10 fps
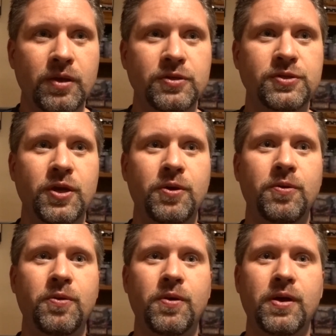
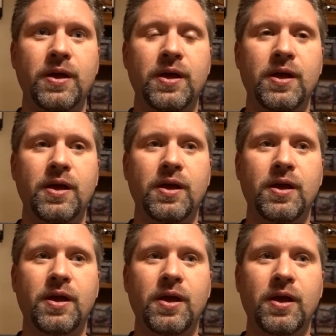So
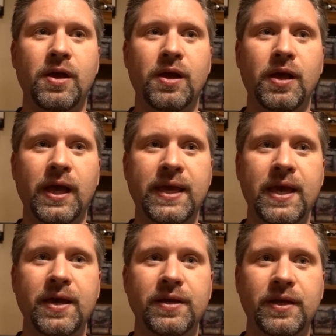
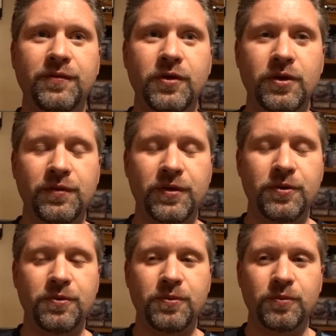again, if
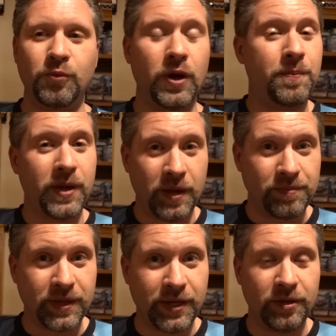you want to pick up
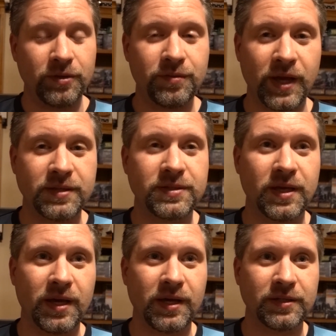The Healer, that's
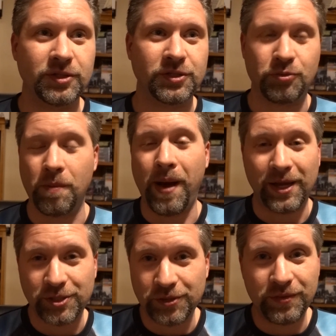just to
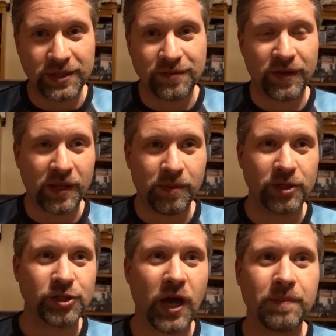remind you, that's available
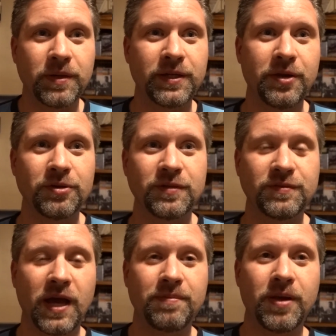at
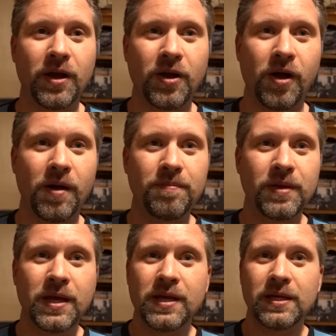shop.heroesoftime.com.
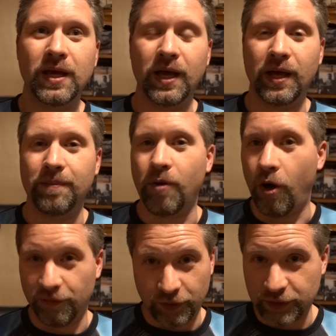
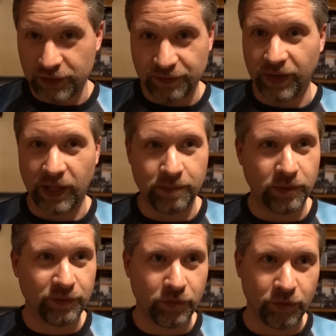All versions
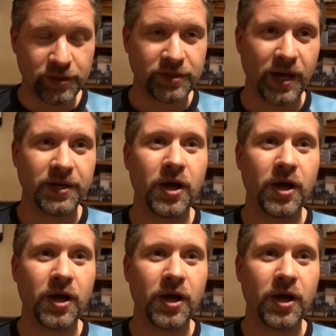available, of course, signed